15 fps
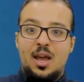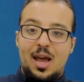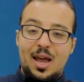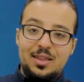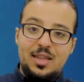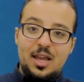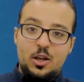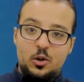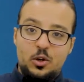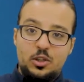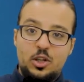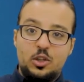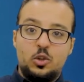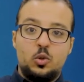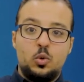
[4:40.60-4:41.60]
and a
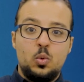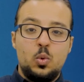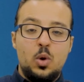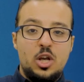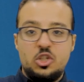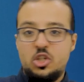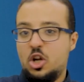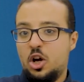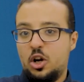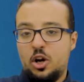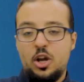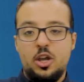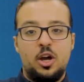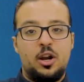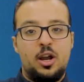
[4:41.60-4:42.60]
credit to a G R
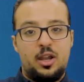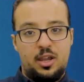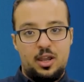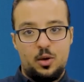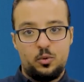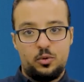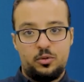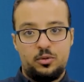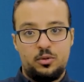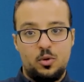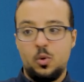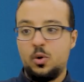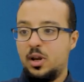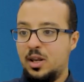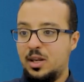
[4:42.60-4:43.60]
I R account
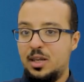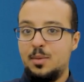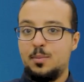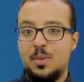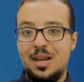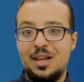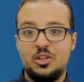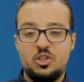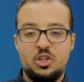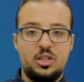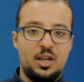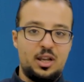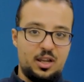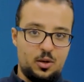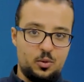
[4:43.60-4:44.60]
or any balance
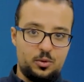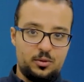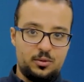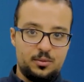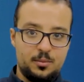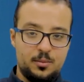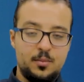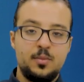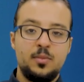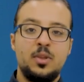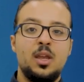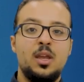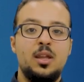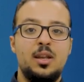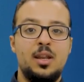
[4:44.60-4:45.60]
sheet account.
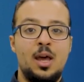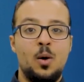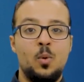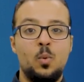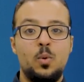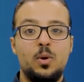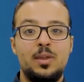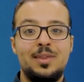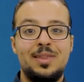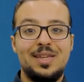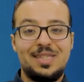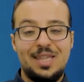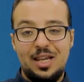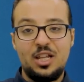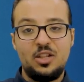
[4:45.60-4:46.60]
Now, the
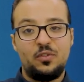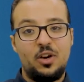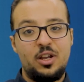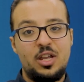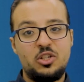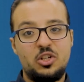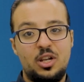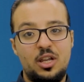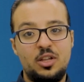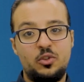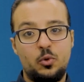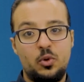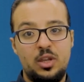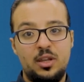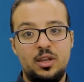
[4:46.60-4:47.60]
second financial
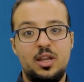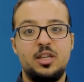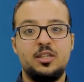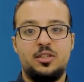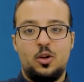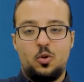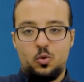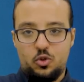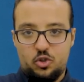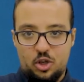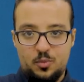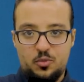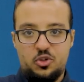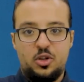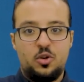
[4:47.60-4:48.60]
entry is the
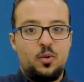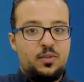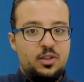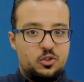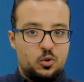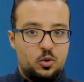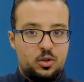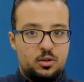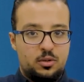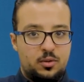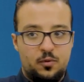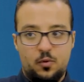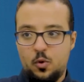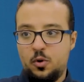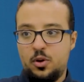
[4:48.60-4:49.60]
consumption of the stock
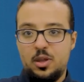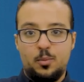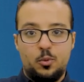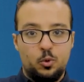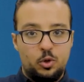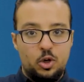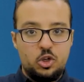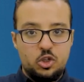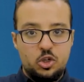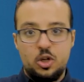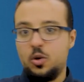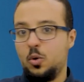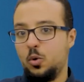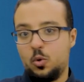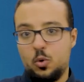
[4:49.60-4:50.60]
for the
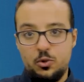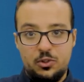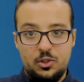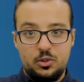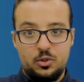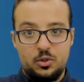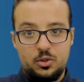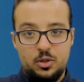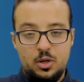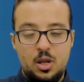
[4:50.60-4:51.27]
production or cost center.